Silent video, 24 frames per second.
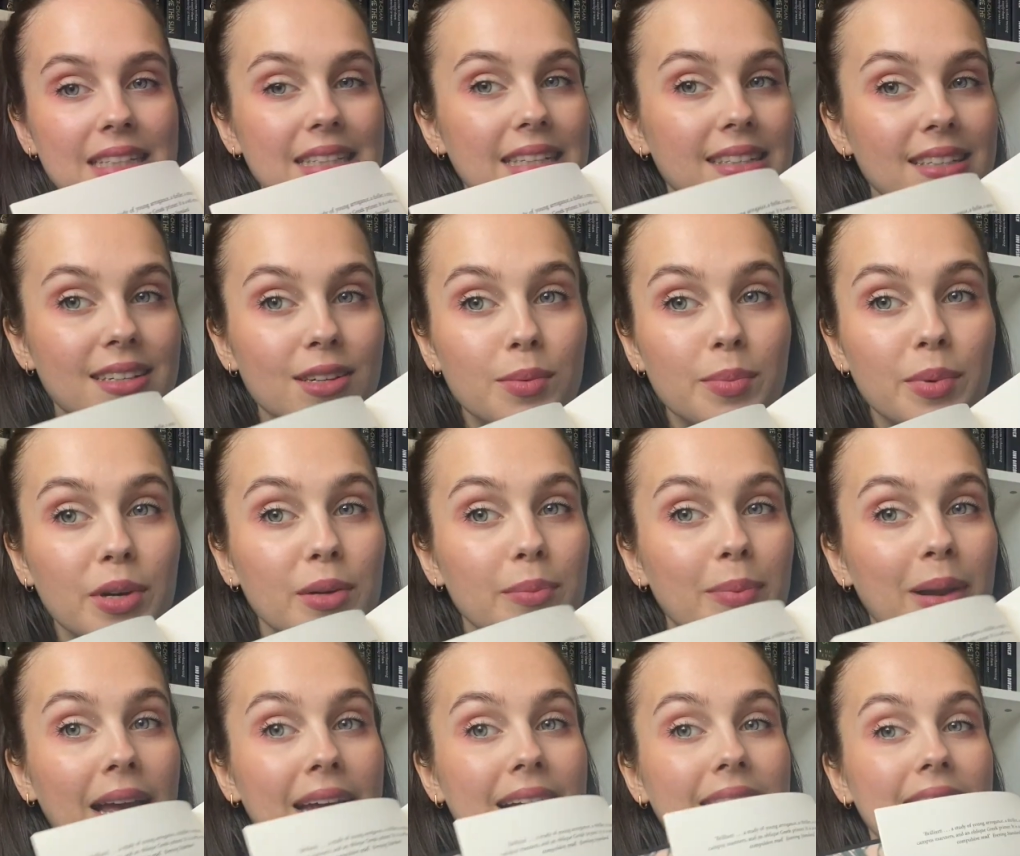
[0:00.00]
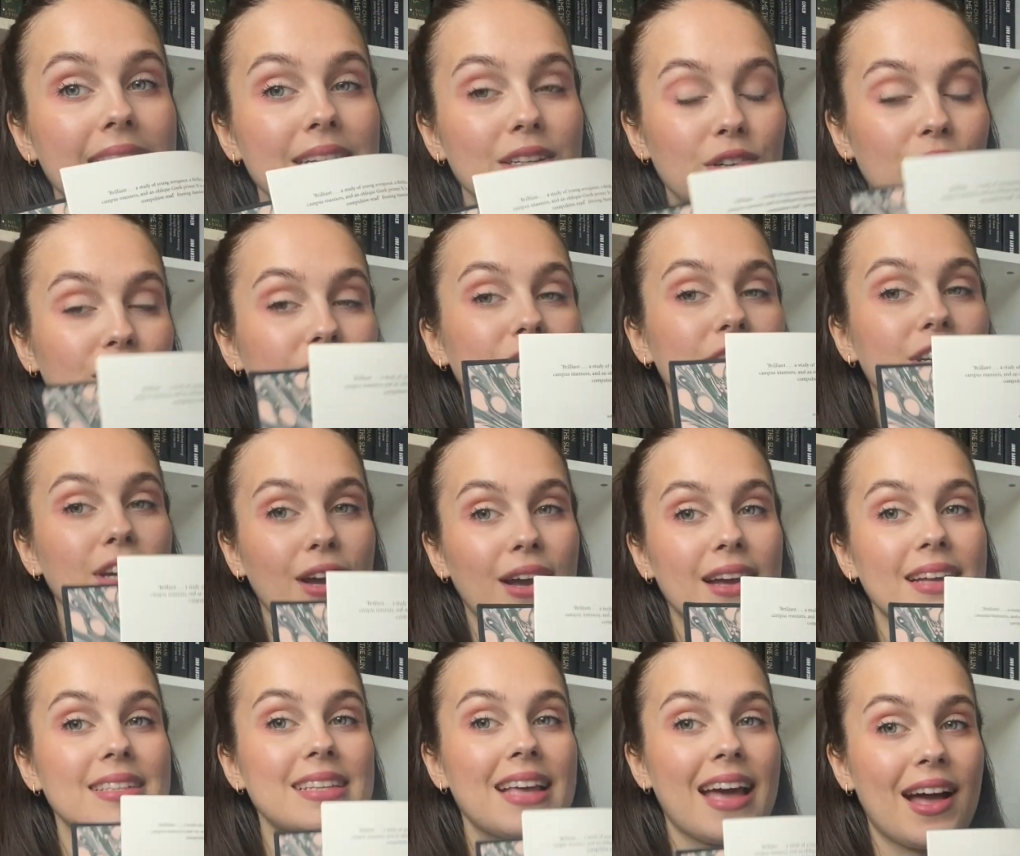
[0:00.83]
isn't a book plate, like Donna
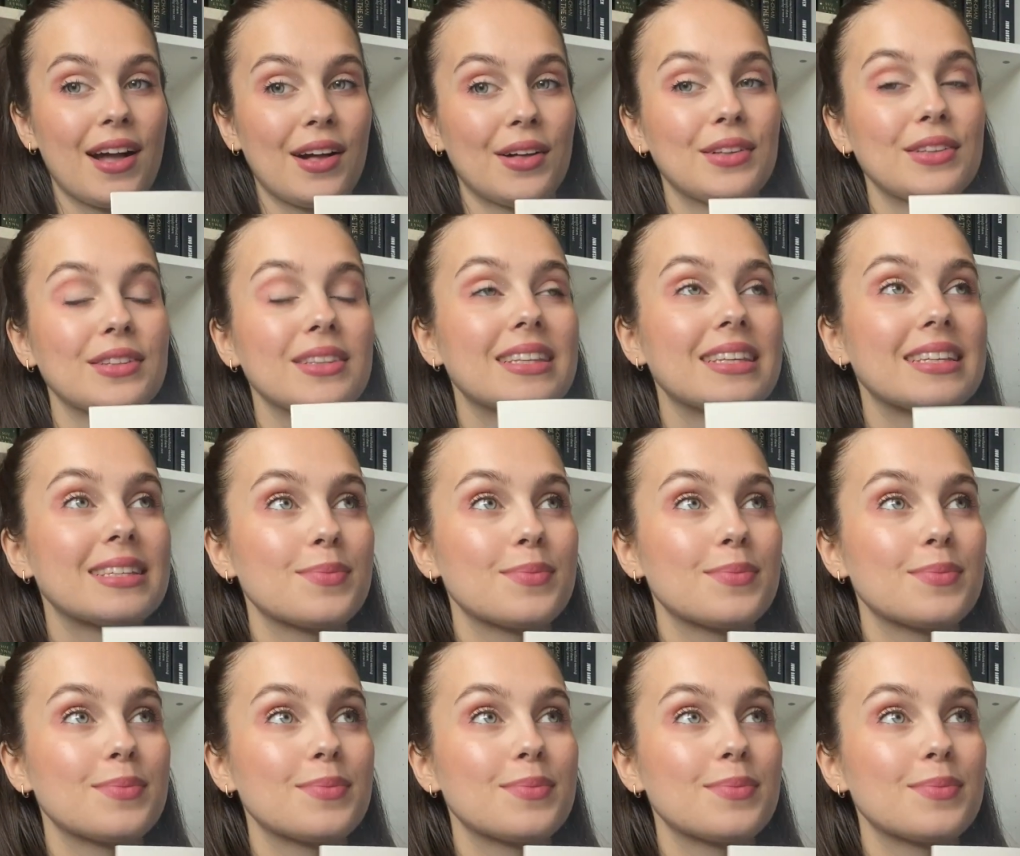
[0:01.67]
Tartt has held this